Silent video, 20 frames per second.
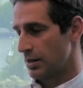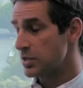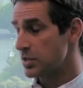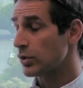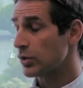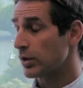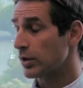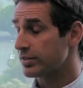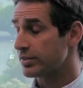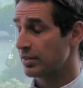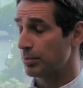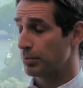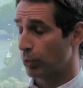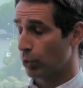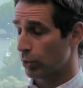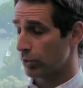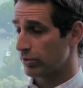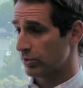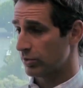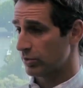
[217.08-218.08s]
Israel
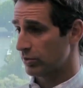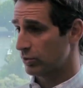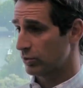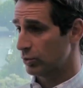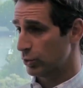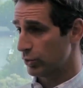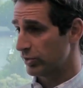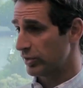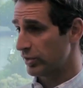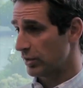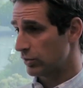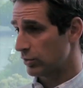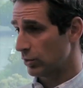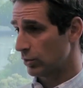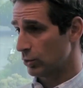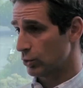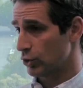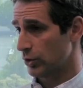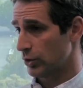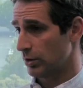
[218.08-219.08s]
supports two-state
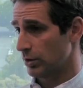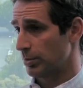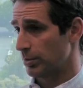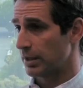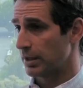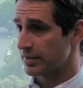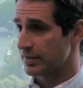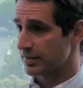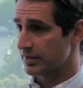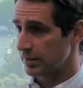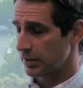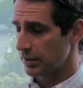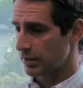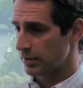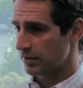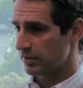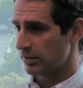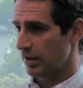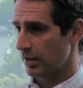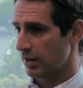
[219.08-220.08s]
solution, a
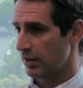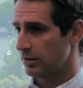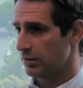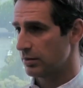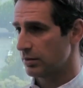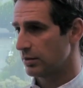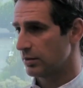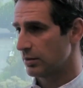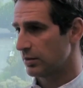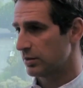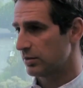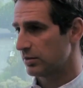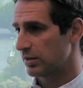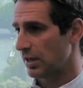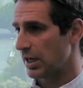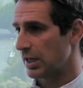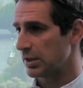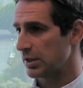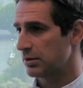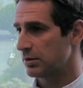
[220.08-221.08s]
Palestinian state,
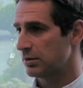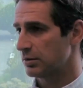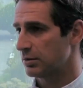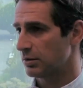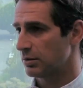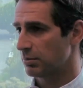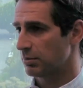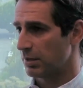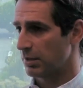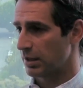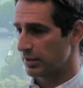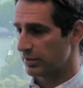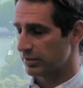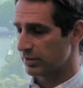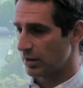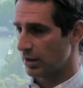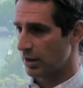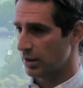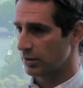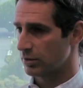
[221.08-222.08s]
side by
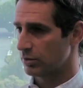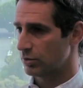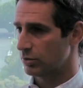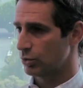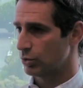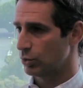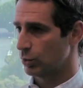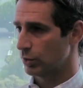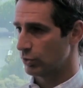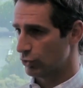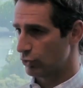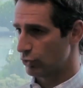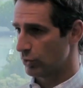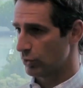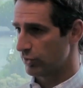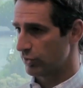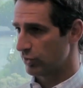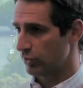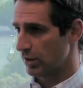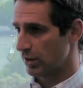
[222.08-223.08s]
side to a
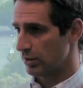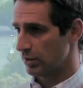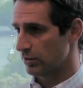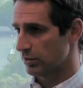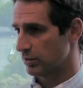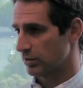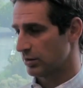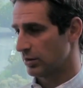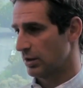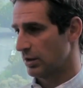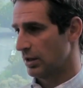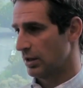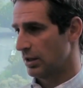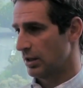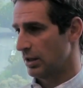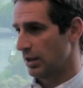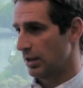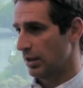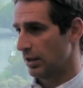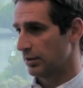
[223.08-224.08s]
Jewish state.
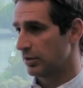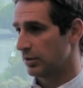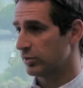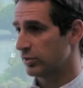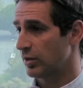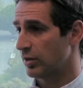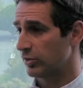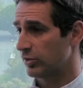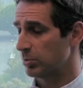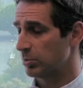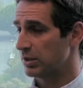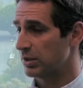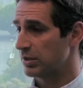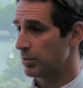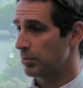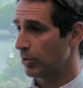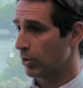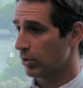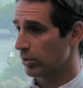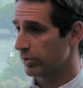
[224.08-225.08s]
This has been
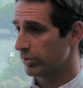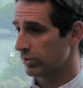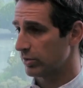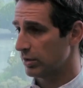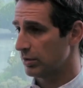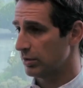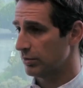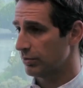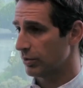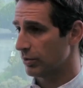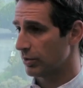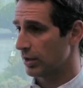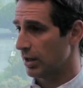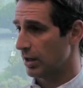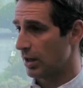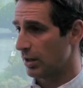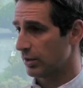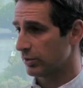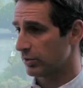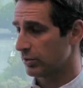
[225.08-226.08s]
the policy for the
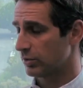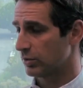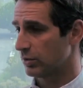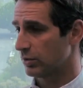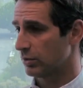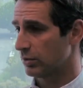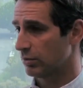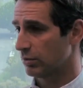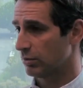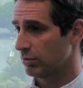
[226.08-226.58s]
last